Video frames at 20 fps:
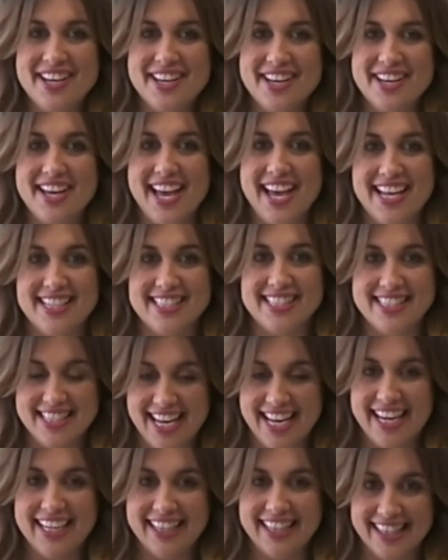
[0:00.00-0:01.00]
and
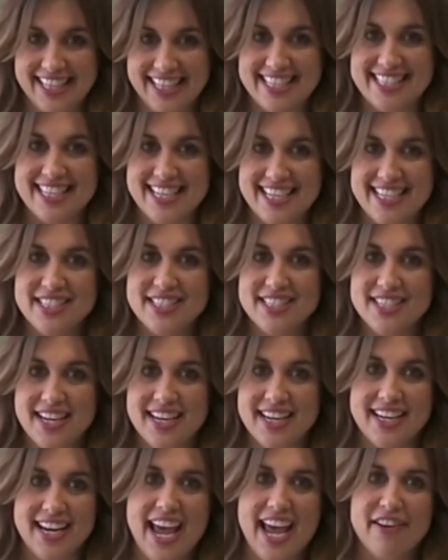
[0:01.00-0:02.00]
sit and listen
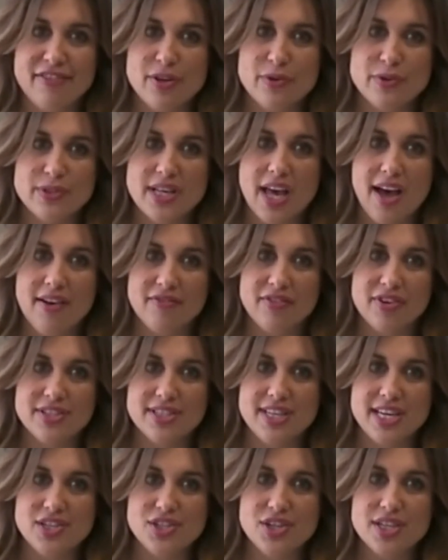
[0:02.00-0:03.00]
and have those
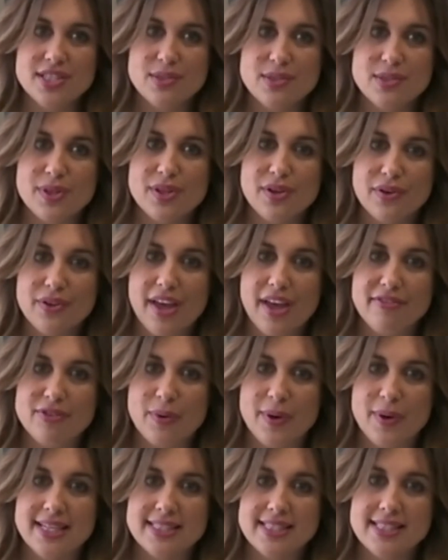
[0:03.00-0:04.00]
conversations with your loved
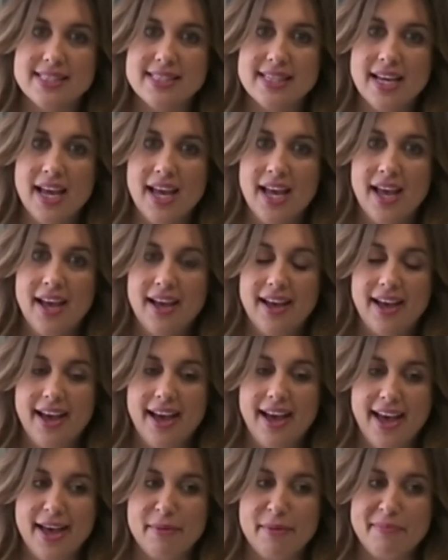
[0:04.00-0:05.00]
ones.
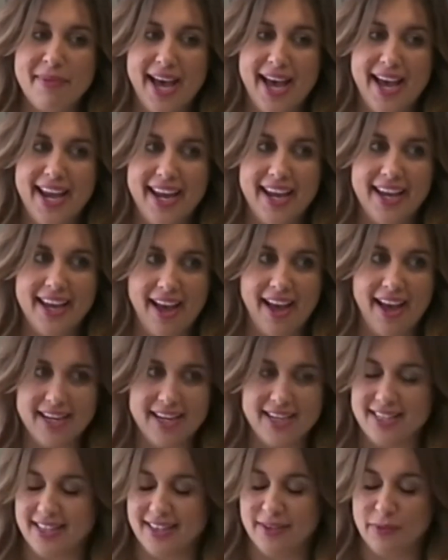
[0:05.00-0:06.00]
I got
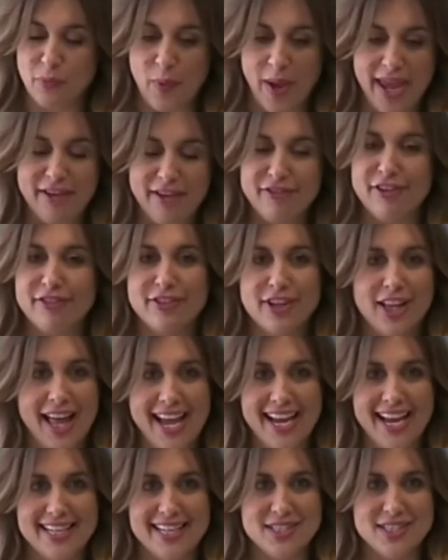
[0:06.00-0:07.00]
a wave of
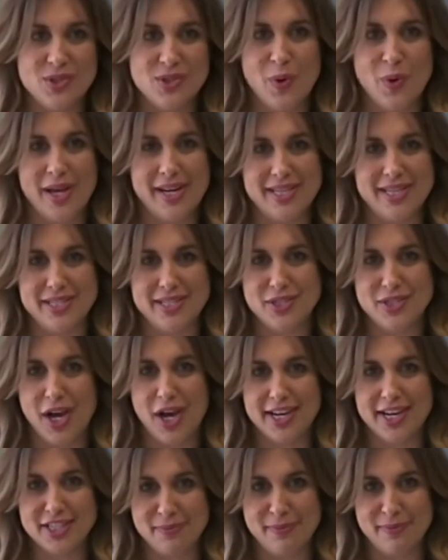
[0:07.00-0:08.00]
clients who wanted to
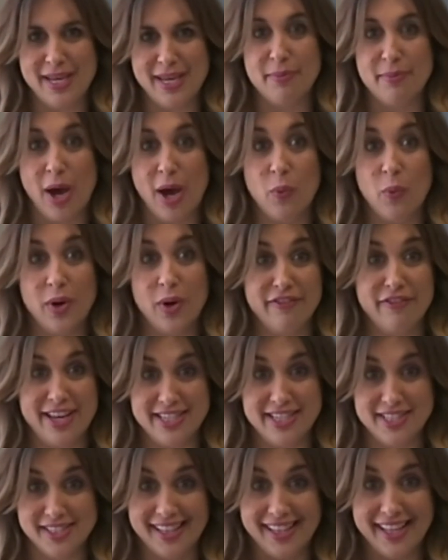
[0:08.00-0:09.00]
talk to me about what a
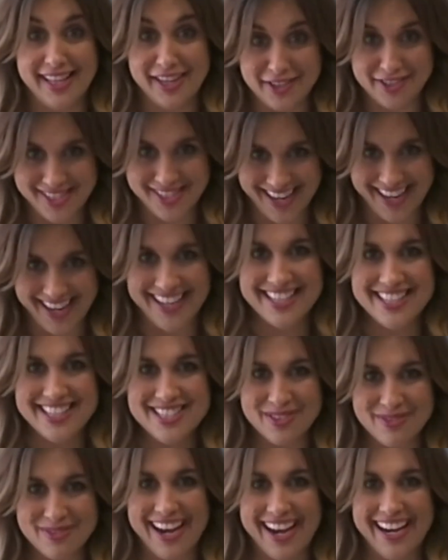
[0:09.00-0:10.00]
ventilator does,
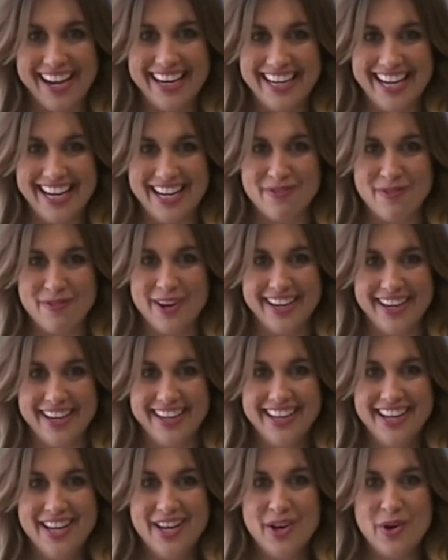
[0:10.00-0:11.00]
right? And
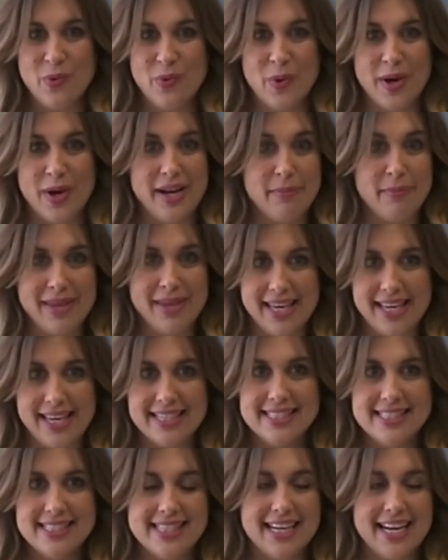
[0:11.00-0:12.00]
what it
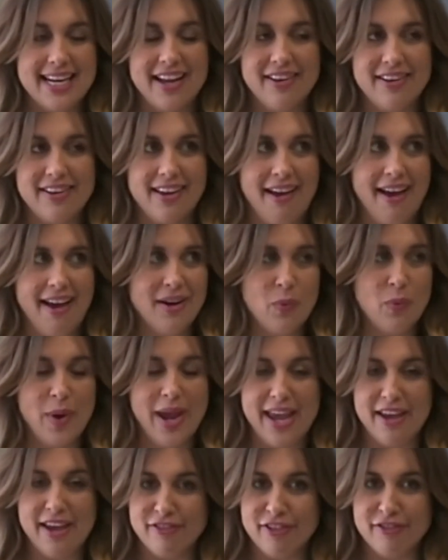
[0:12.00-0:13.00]
means. And I got a
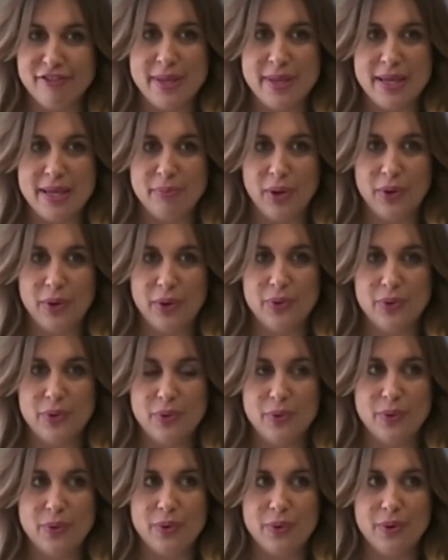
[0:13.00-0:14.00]
wave of people
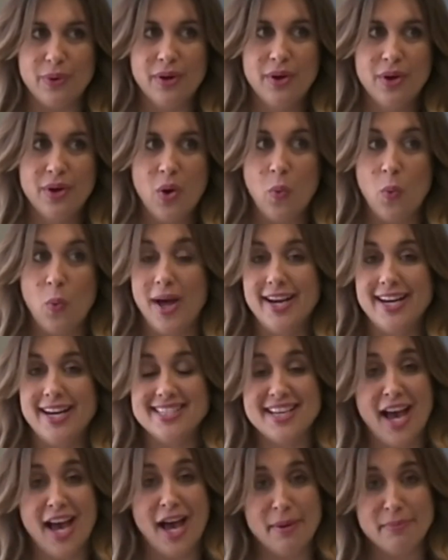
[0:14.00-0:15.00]
who wanted
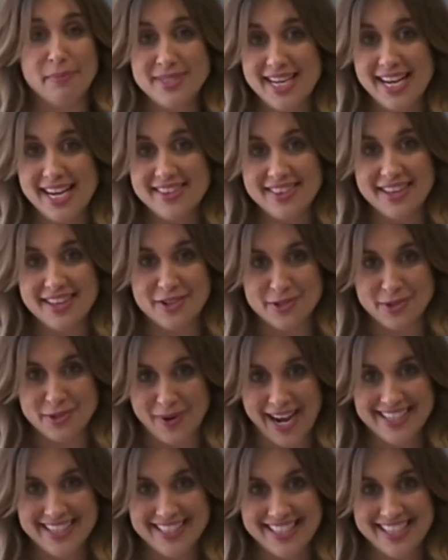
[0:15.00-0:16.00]
to update their
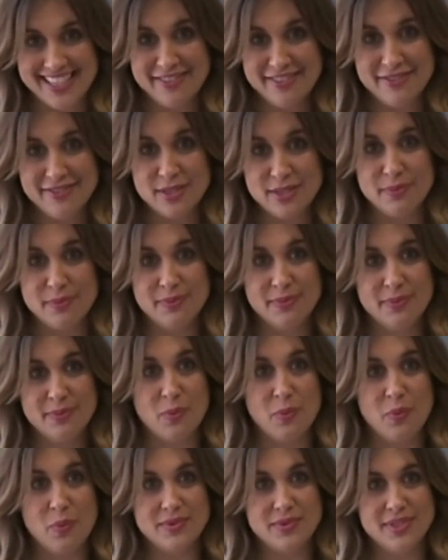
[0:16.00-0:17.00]
directives
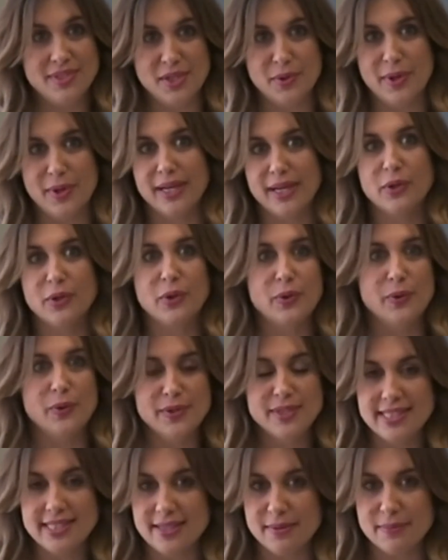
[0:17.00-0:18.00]
to
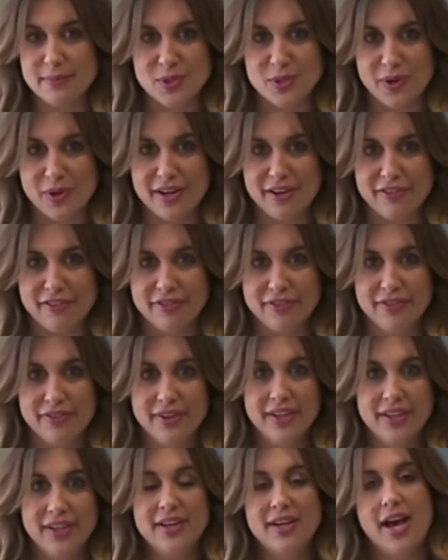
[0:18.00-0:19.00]
include some sort of
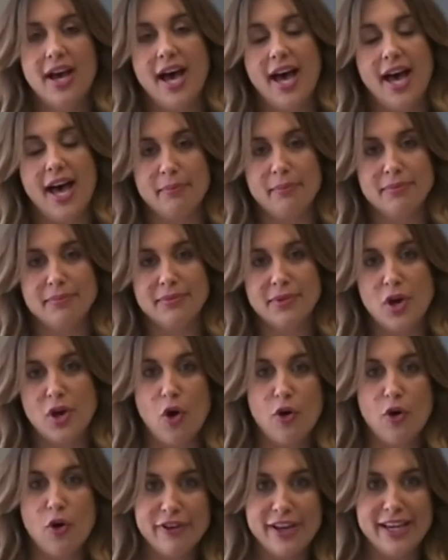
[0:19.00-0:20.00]

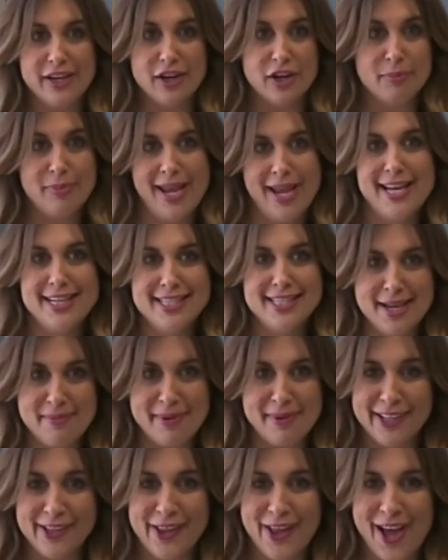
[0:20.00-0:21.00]
COVID or
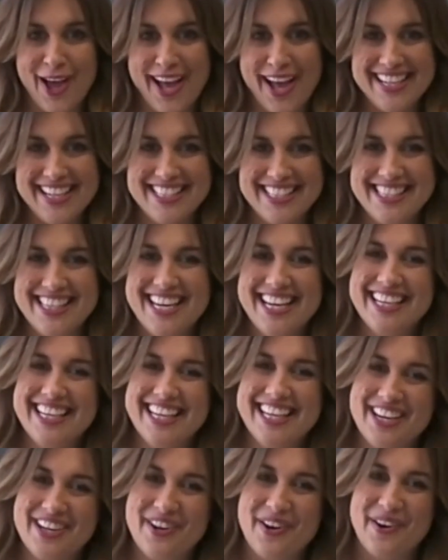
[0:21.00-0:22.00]
pandemic clause,
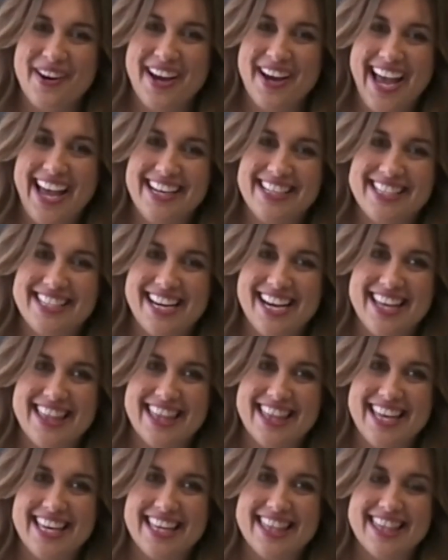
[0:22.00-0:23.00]
you know, and I
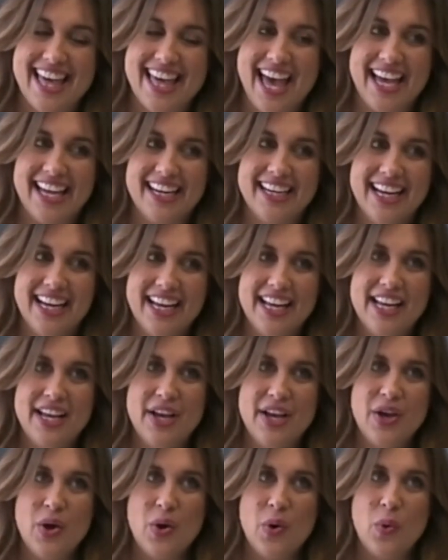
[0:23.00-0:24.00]
think that
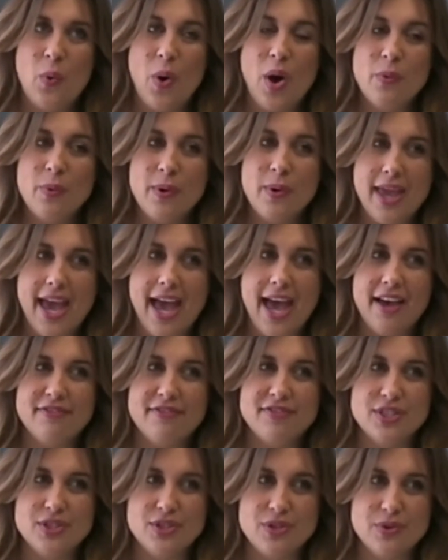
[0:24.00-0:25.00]
what we have
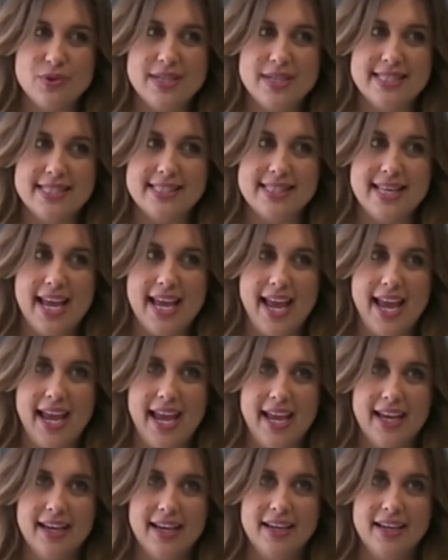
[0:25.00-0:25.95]
to do is say,